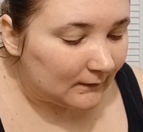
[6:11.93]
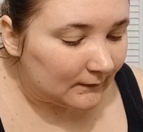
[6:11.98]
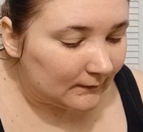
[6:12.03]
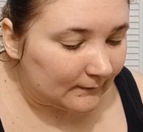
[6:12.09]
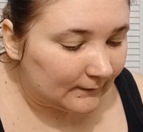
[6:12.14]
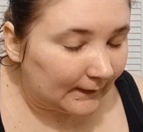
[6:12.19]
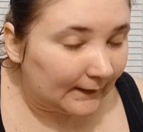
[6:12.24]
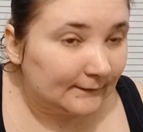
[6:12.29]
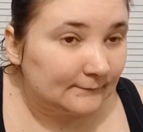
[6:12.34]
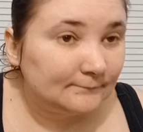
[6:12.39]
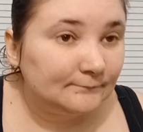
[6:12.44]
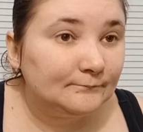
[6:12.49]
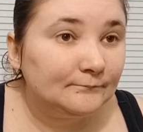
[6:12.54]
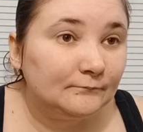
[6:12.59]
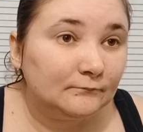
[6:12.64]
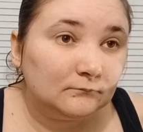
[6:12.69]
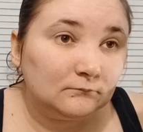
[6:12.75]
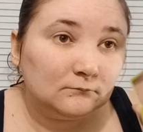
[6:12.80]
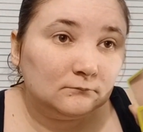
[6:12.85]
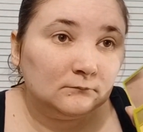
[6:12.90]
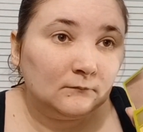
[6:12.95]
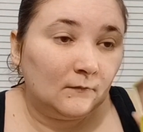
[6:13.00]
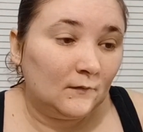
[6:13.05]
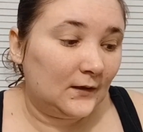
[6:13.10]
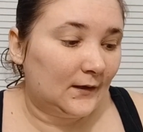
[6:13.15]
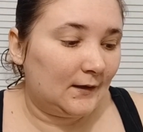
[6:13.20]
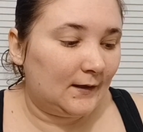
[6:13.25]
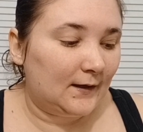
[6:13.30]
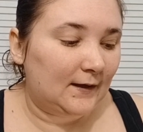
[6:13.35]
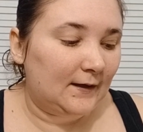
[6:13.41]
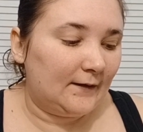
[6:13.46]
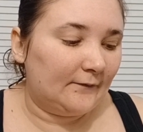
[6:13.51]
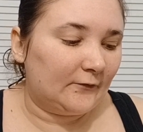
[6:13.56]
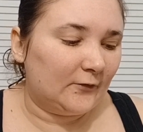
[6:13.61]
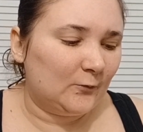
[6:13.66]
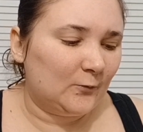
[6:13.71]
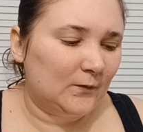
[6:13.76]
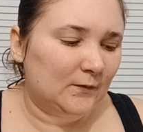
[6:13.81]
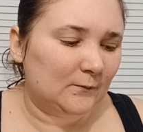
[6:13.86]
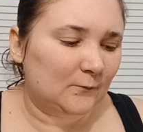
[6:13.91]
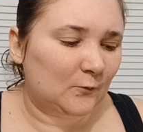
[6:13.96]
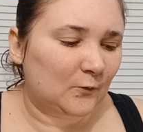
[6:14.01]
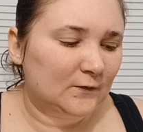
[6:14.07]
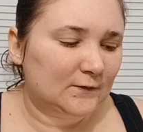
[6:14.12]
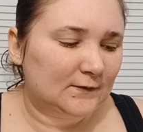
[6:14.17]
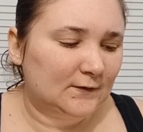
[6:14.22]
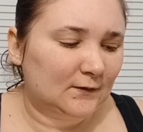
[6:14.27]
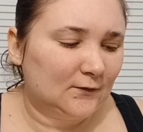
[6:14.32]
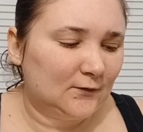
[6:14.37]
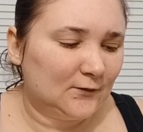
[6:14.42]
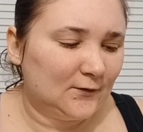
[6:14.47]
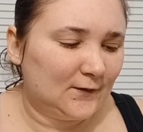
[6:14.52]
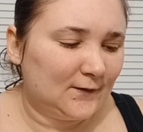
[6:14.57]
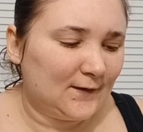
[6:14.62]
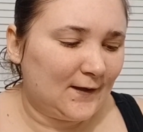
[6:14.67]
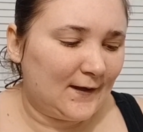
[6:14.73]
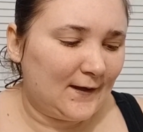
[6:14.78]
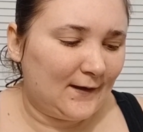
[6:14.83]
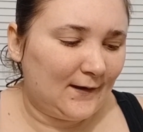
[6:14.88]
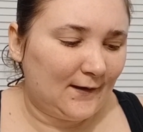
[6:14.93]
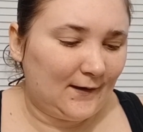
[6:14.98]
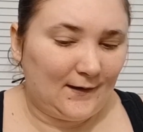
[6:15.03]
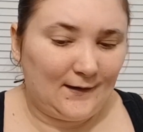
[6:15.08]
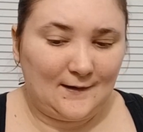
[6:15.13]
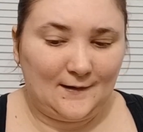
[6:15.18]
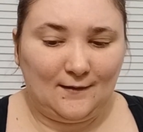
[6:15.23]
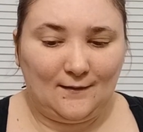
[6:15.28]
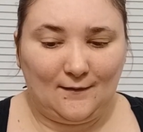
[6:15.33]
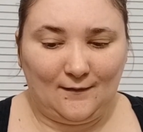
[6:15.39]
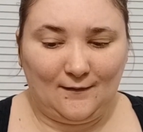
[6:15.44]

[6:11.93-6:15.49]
okay, yeah, everyone wants to look like a